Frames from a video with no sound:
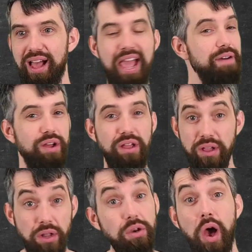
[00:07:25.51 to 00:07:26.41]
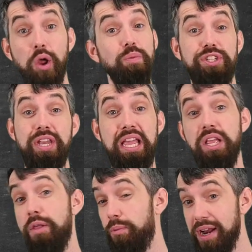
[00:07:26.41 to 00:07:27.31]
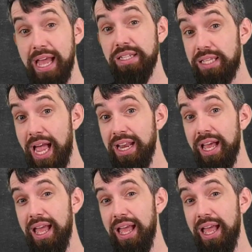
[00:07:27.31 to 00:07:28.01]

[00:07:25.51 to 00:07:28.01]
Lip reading: I have a non-homogeneity on the right-hand side.